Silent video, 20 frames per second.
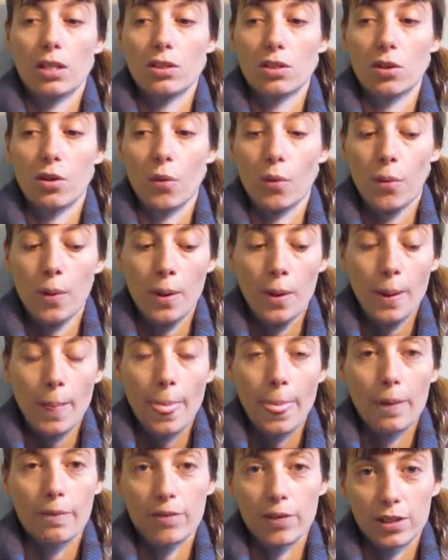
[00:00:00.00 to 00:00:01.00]
So,
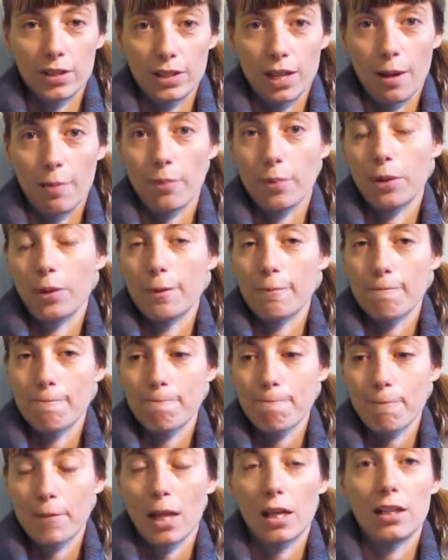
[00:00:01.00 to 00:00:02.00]
for example,
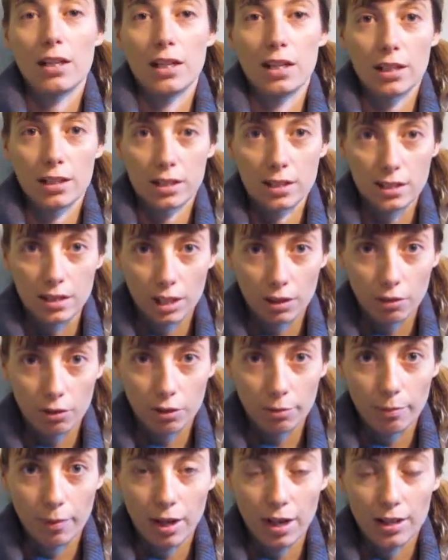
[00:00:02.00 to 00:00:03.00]
I needed to sync with
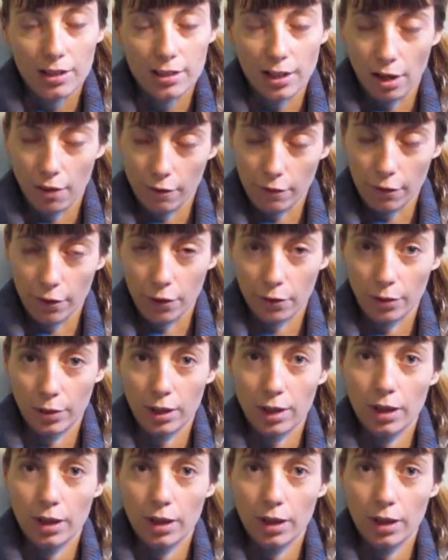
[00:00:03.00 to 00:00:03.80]
my cell phone.